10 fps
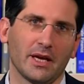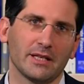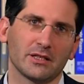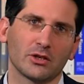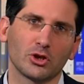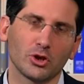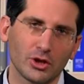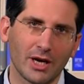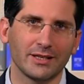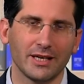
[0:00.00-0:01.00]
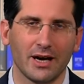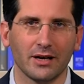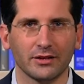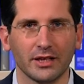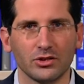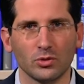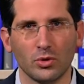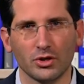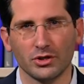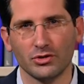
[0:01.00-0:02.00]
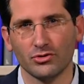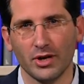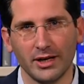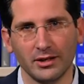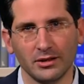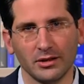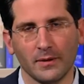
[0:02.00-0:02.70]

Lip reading: It's a good idea, I think, to watch the trailer